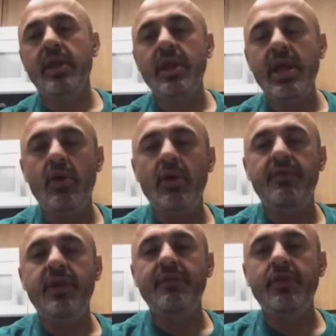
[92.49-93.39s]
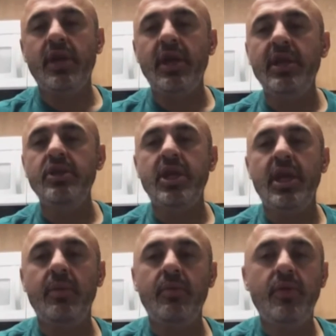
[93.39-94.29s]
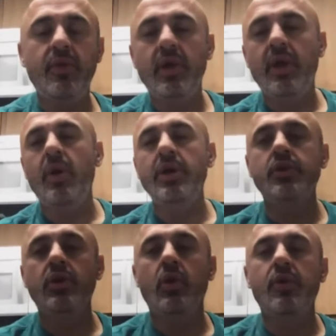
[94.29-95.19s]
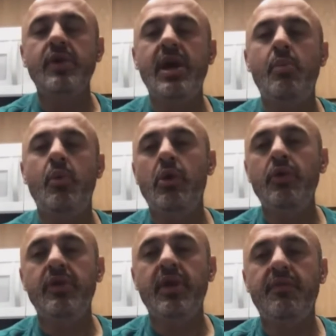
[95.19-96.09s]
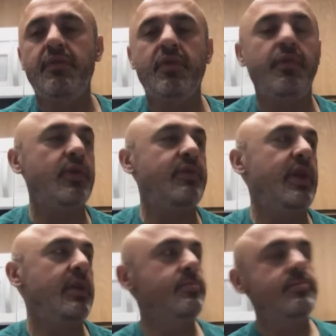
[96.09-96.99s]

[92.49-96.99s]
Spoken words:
Now, if you have your King James, I want you to go Psalm 106, verse 14.